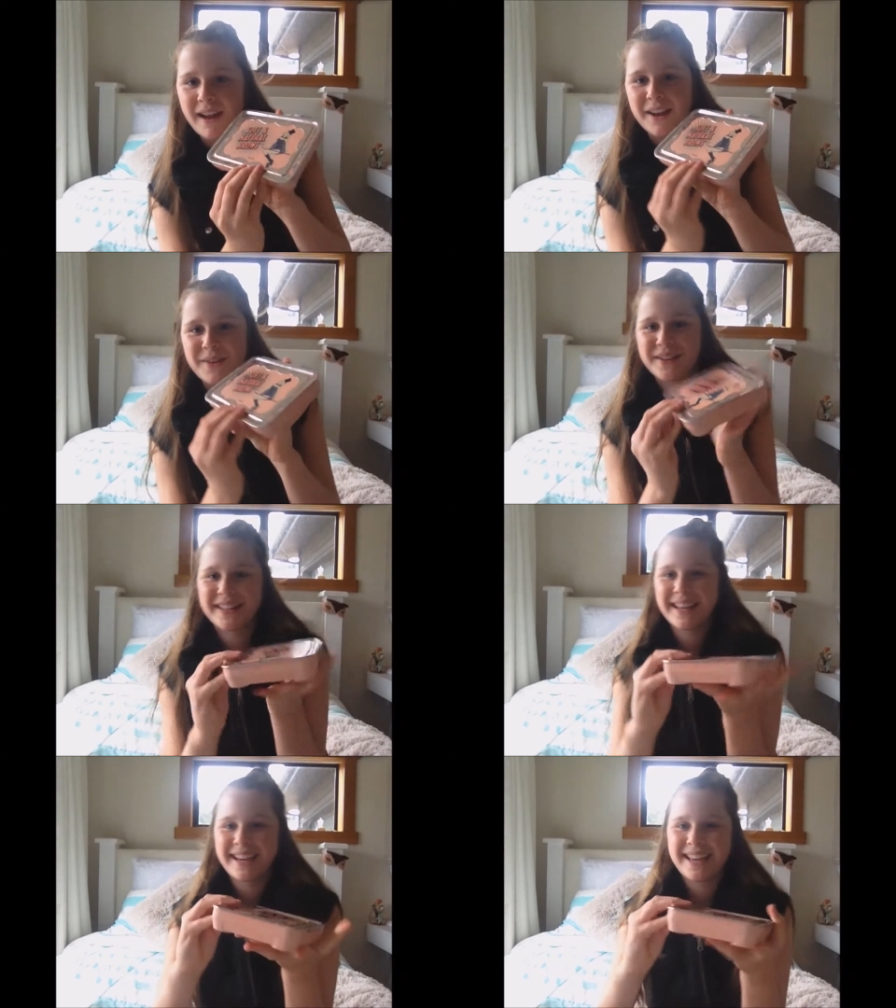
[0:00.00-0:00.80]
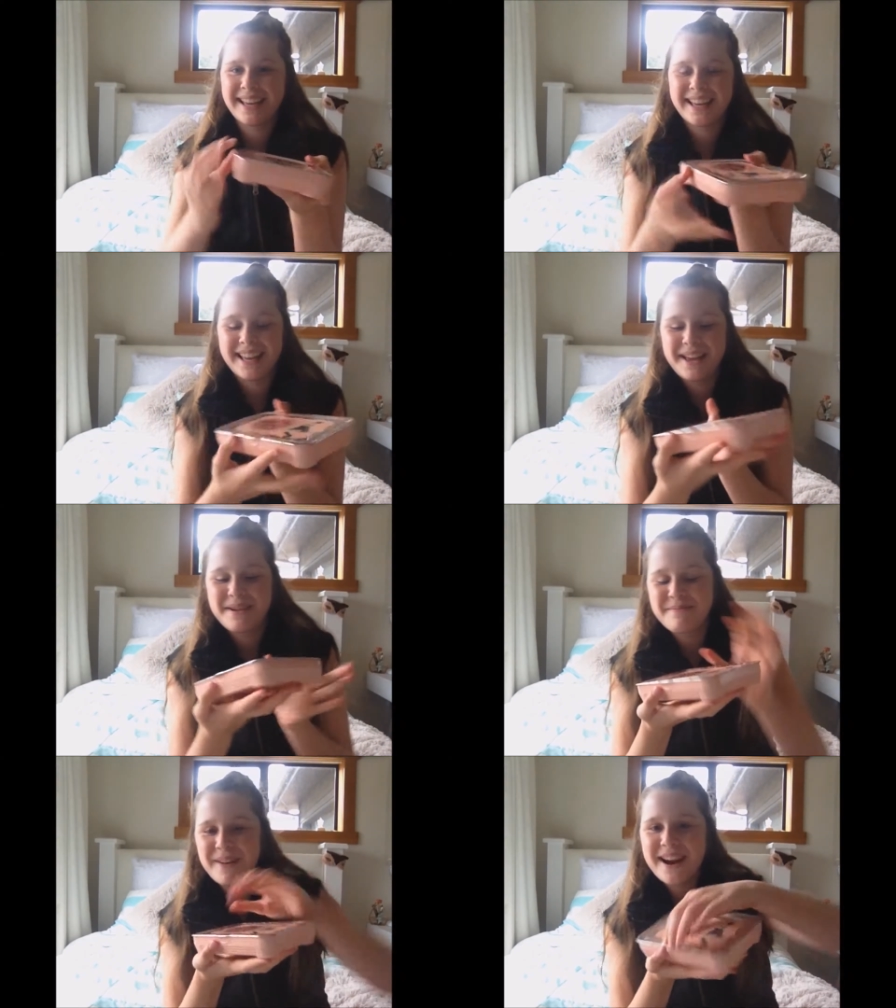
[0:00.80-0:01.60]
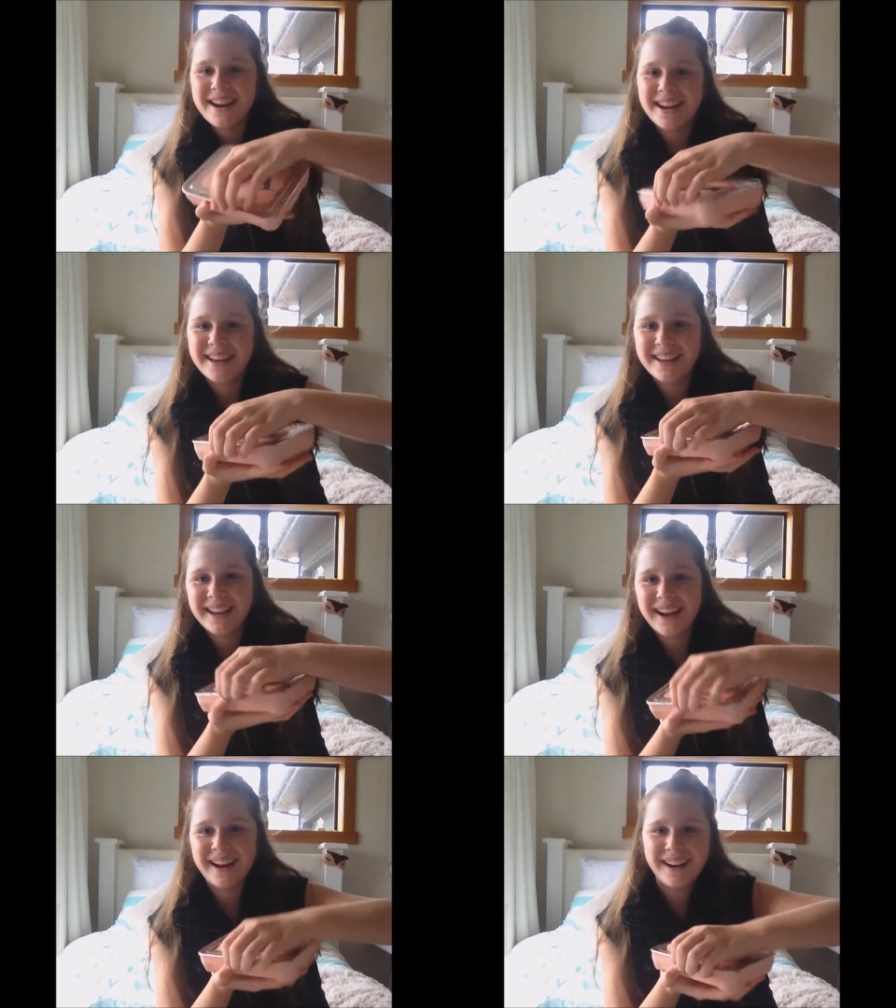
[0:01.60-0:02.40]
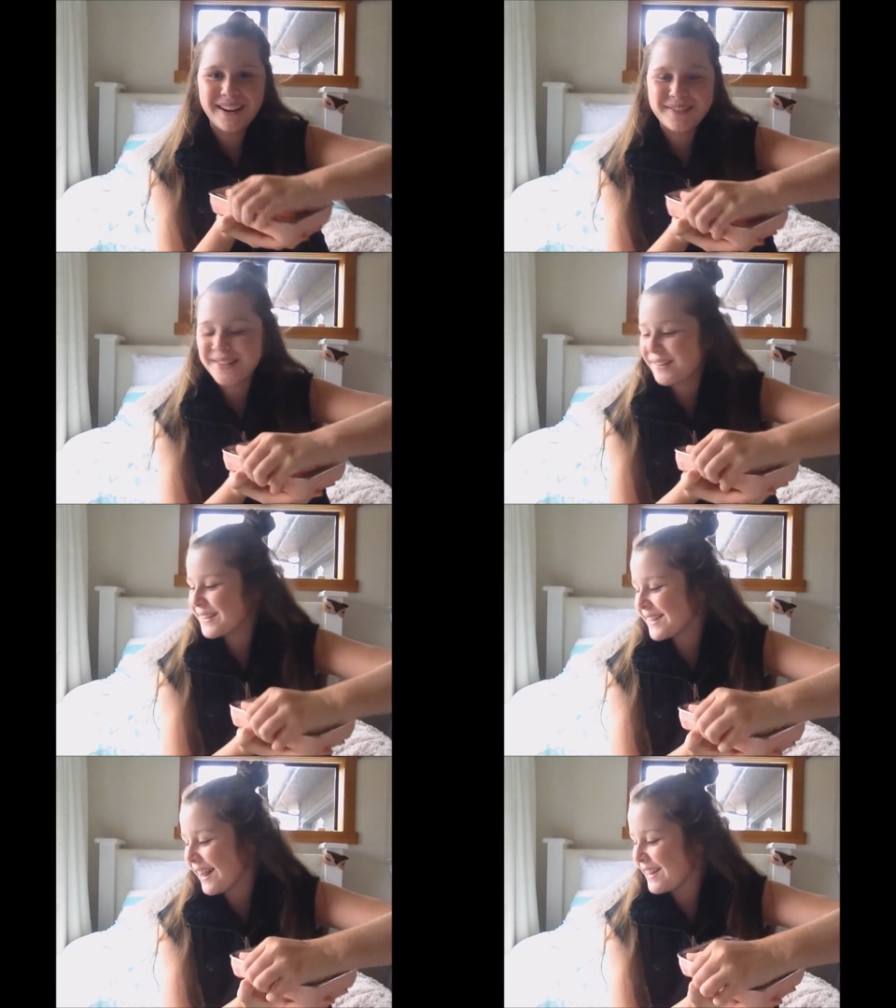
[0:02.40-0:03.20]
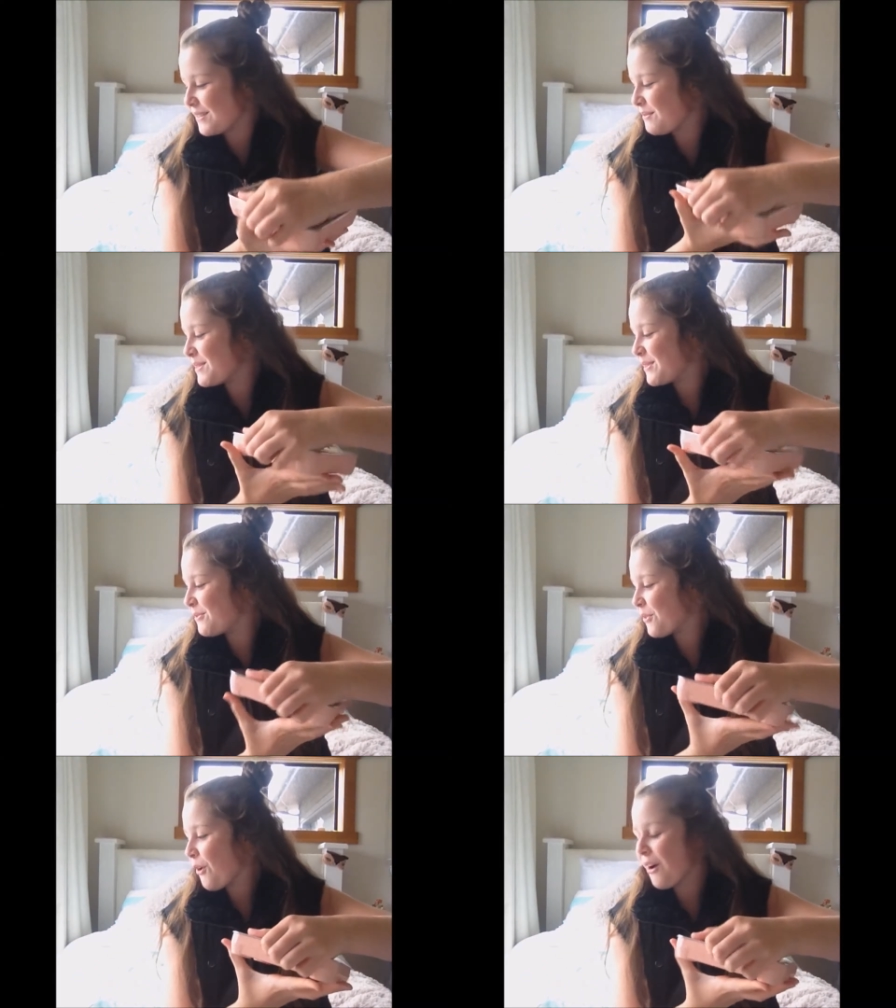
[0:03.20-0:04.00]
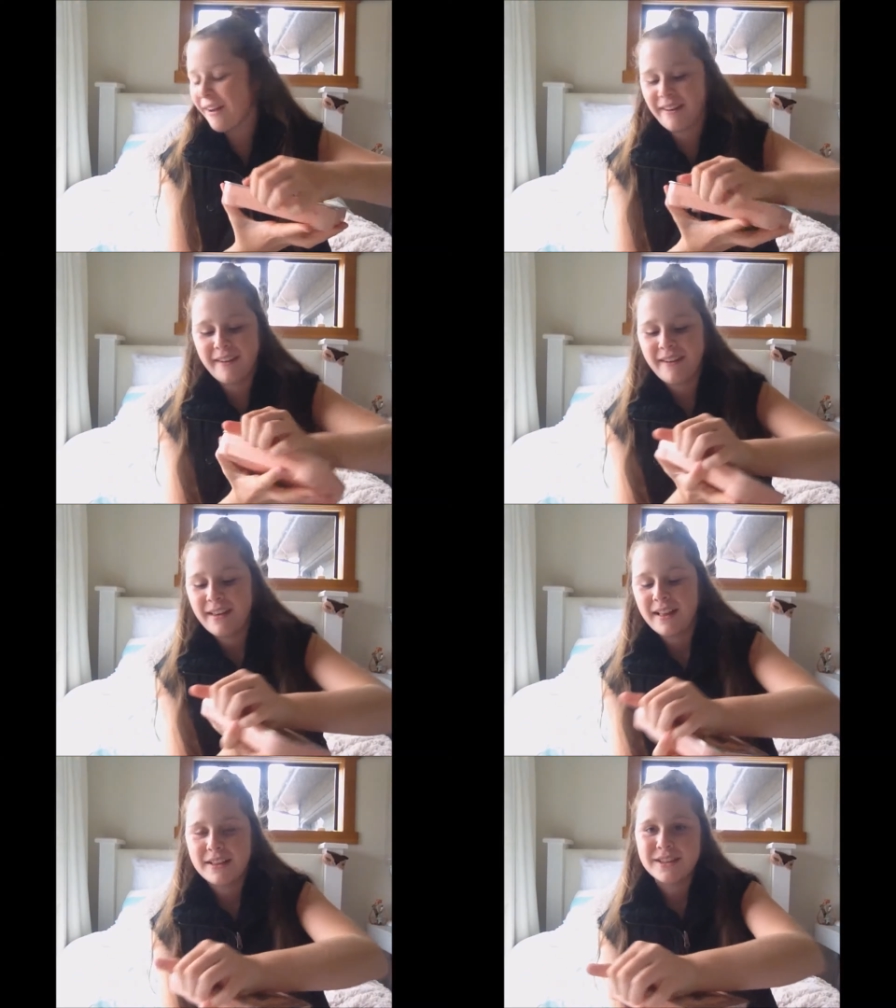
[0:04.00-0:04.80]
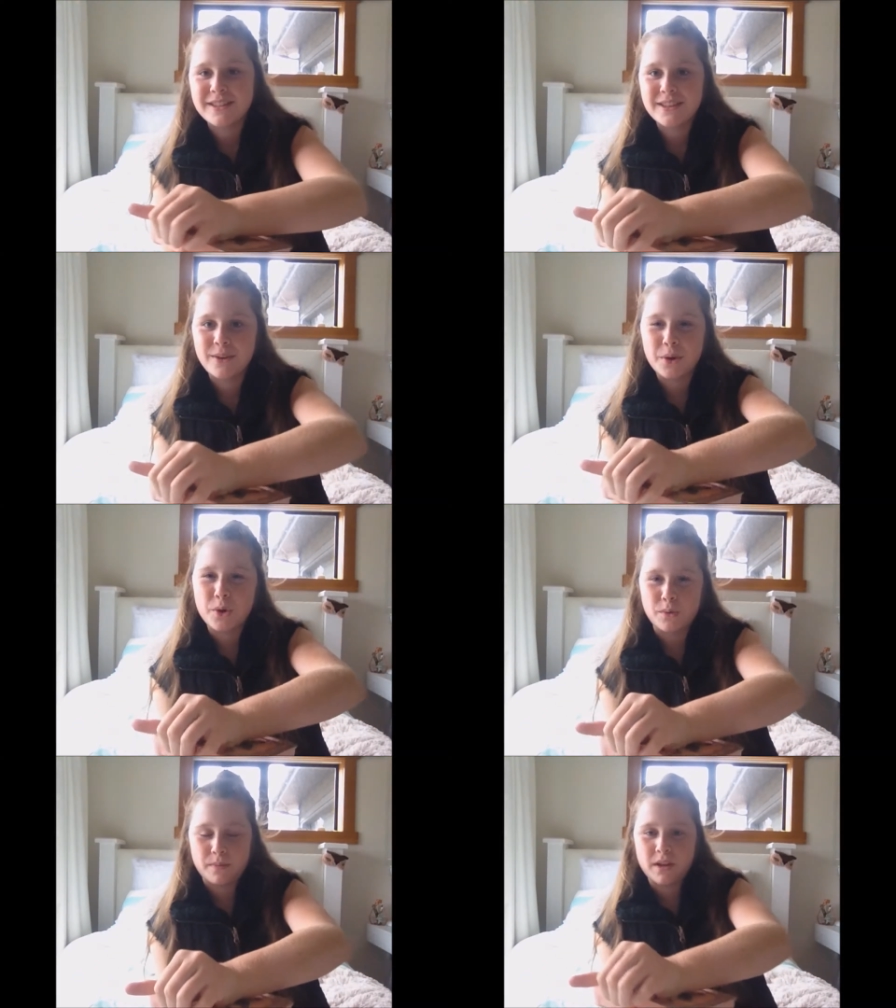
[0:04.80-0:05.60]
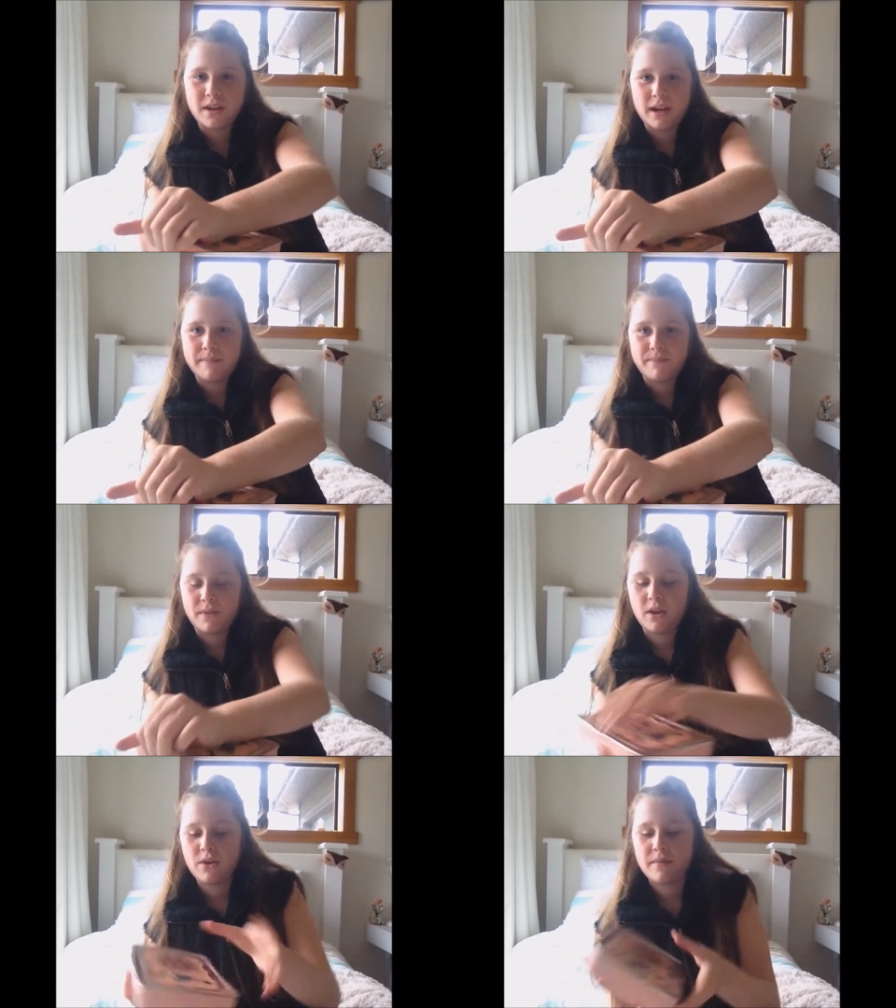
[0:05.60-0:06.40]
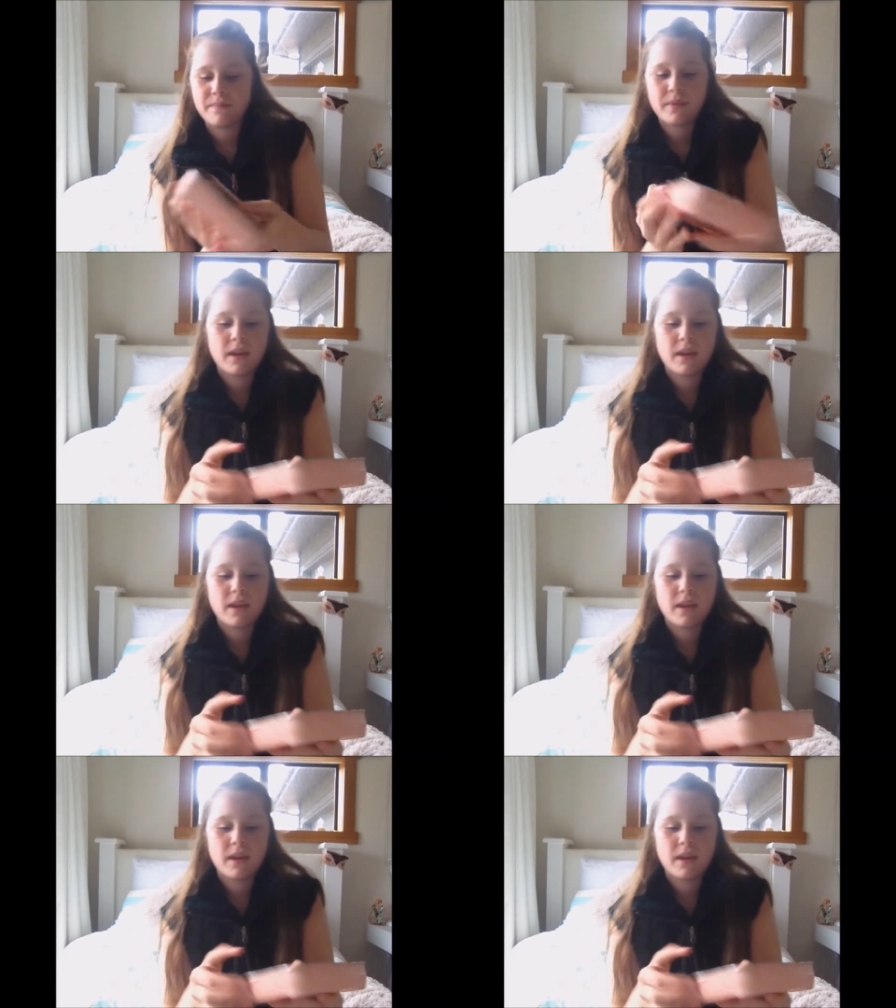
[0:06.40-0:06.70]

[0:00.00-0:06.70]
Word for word: I don't want to like break it oh, I'm so excited it's from Sephora so cool okay hold on